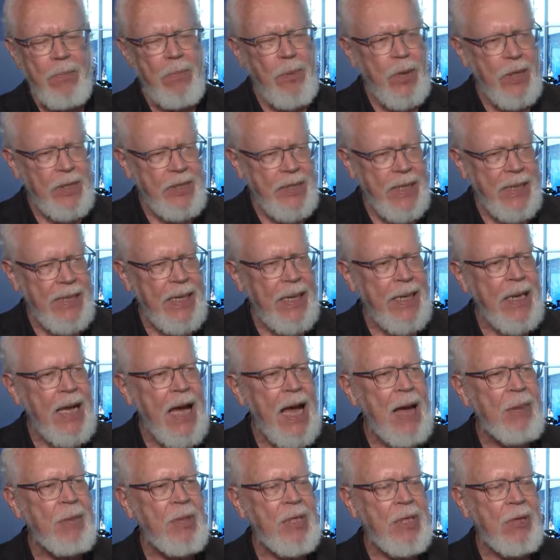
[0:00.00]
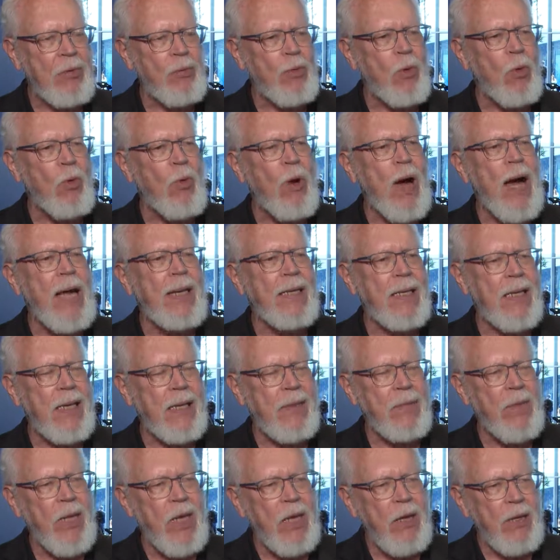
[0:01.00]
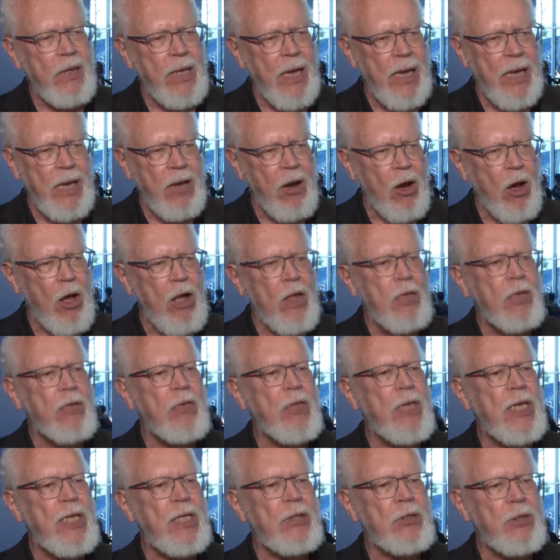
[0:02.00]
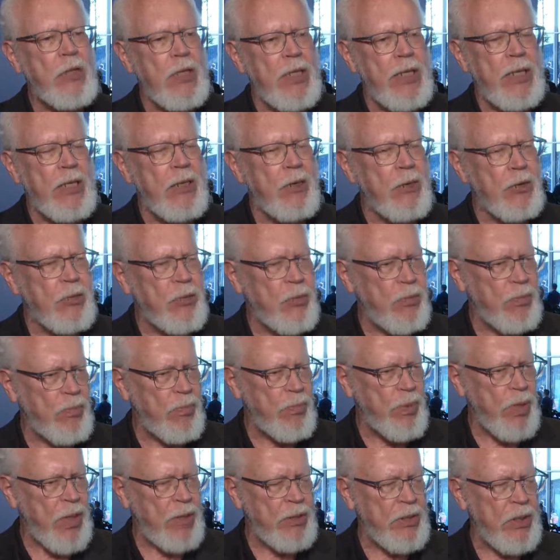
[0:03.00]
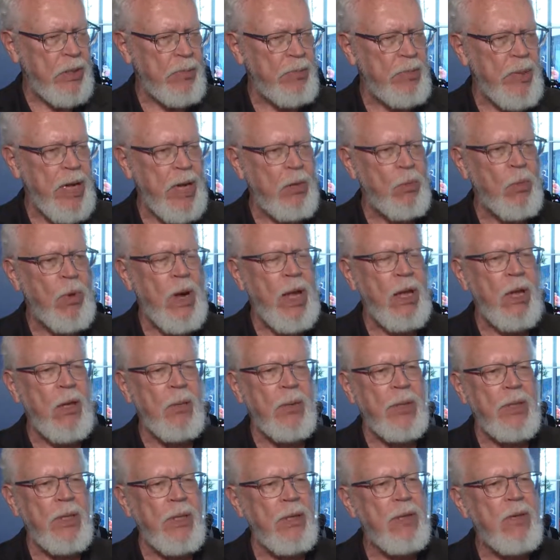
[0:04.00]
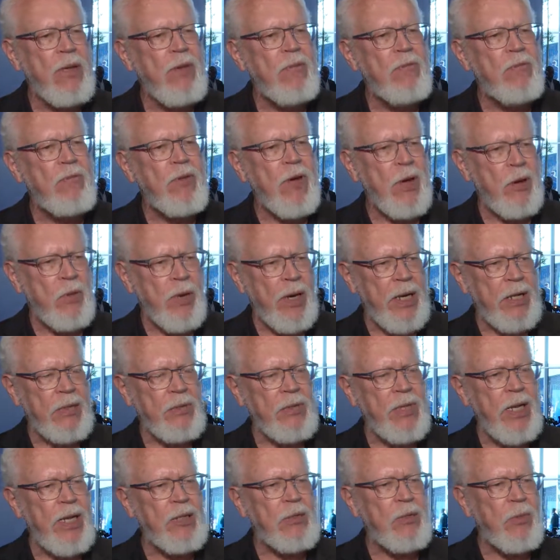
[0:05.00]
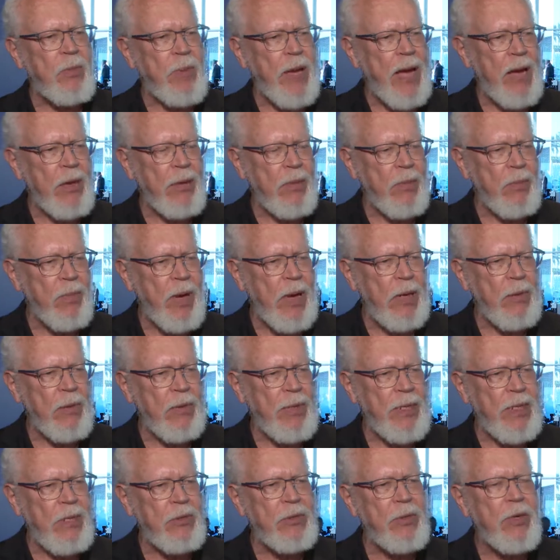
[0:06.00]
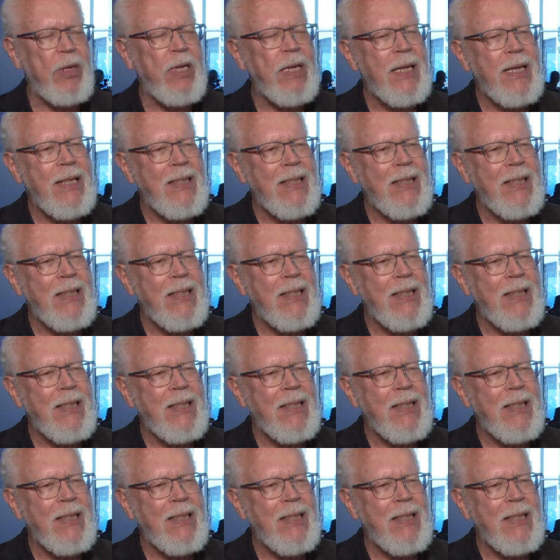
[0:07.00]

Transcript: President Kagame in Rwanda. Okay, these leaders, President Panuelo in the Federated States of Micronesia,